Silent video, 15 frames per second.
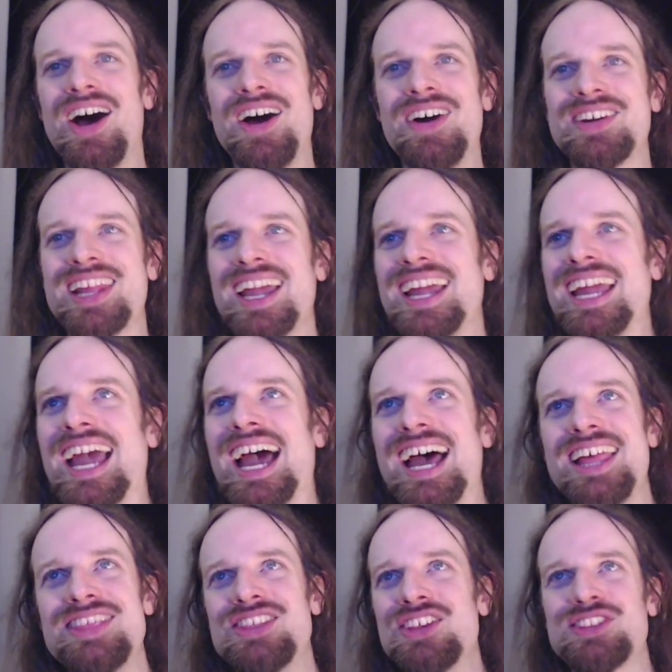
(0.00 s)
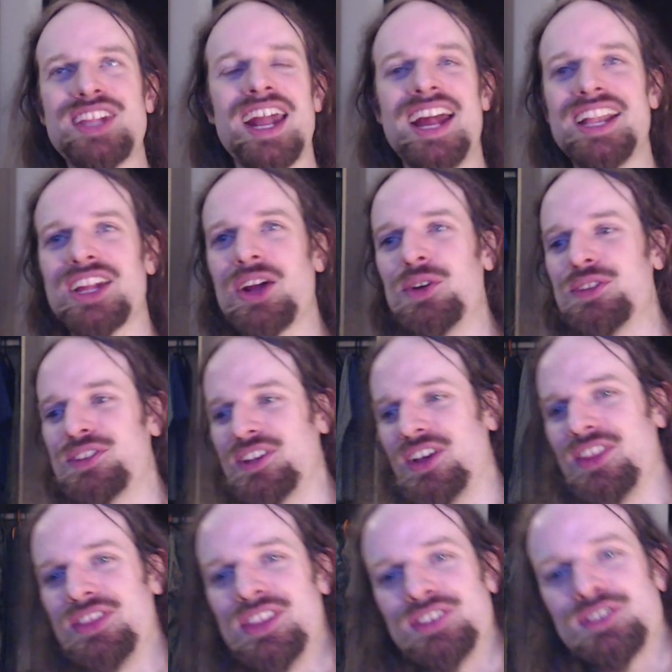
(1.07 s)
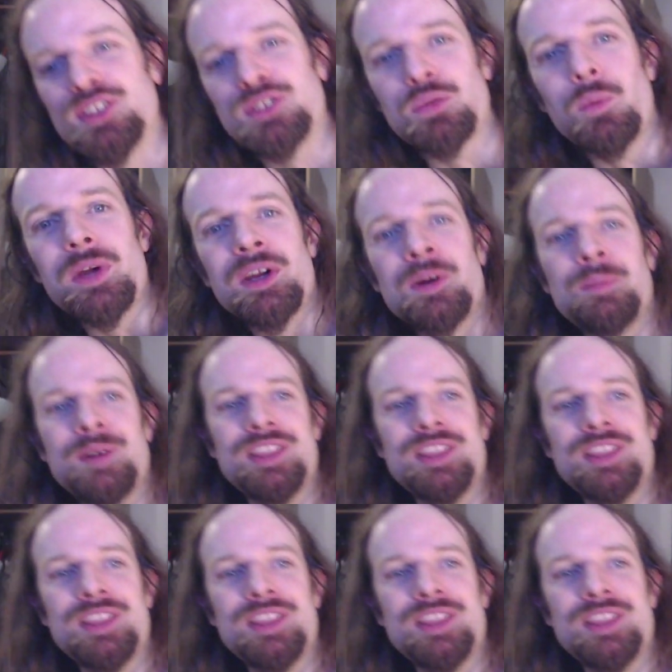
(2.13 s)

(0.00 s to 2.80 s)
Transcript: Okay, this is weird,